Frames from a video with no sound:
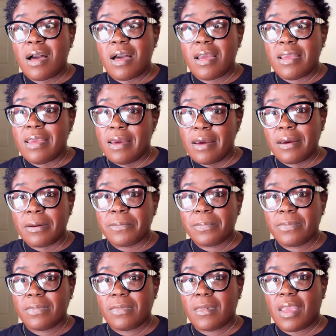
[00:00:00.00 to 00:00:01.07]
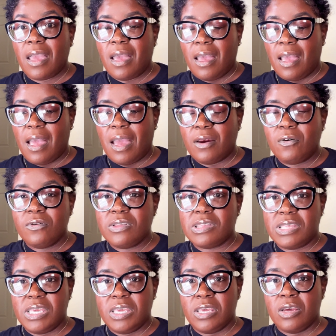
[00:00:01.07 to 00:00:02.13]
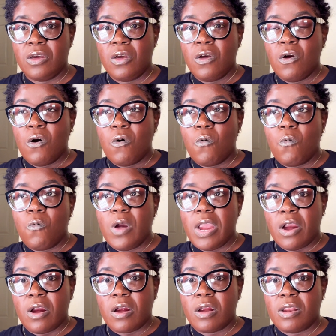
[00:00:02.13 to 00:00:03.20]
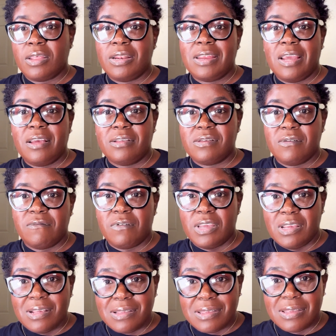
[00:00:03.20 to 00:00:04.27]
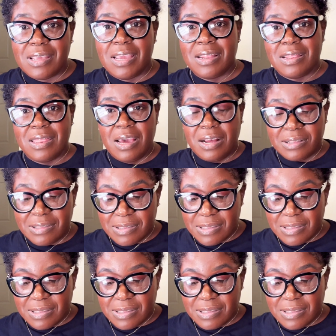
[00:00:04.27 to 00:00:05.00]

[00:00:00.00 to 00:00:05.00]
Yeah, I don't see where the negative is in that.